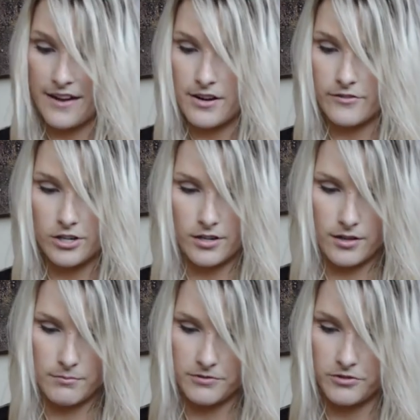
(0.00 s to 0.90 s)
I've never heard
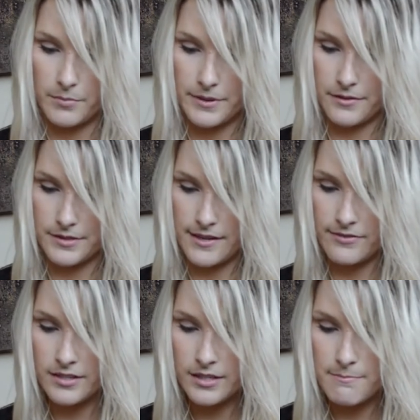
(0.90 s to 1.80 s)
of them before, but they were
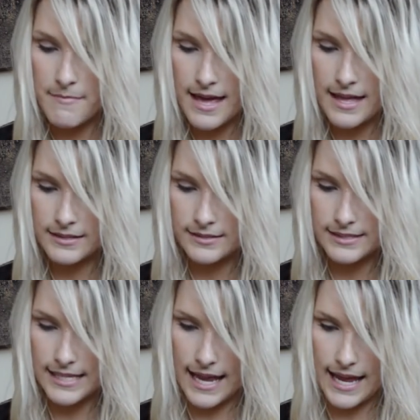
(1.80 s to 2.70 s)
definitely men's,